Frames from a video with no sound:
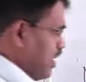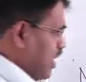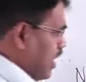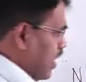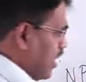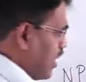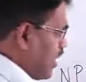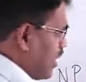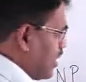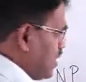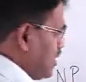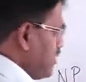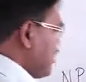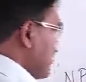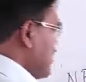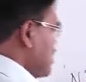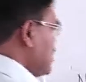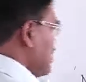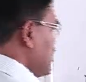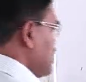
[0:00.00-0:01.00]
I already
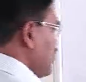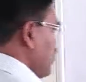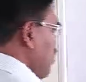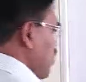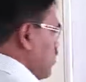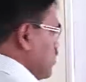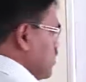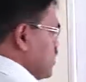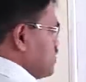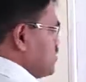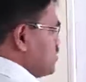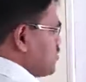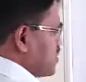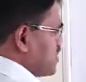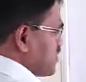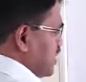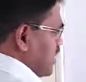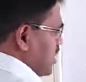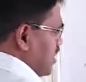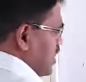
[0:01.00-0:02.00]
mentioned problems which
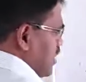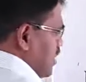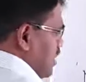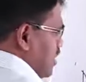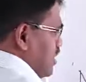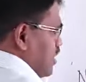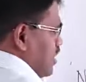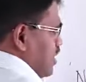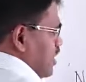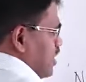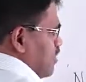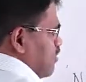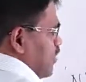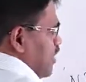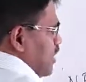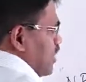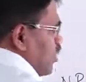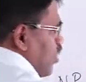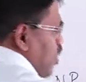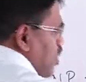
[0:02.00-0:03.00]
are here
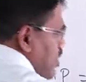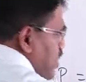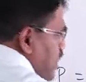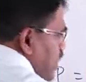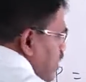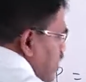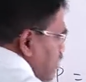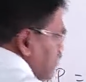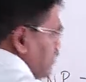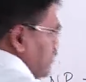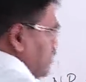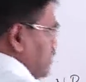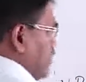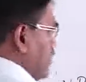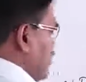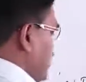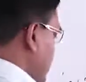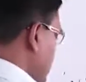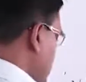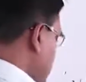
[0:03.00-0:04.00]
but not here,
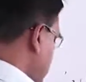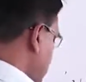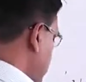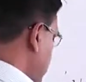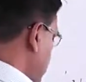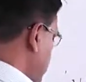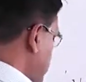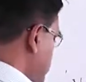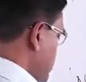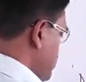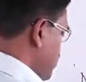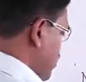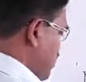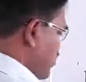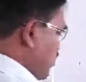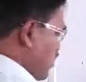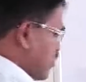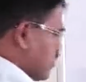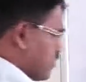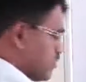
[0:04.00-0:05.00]
right? This is one
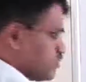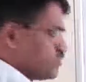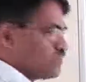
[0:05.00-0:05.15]
problem.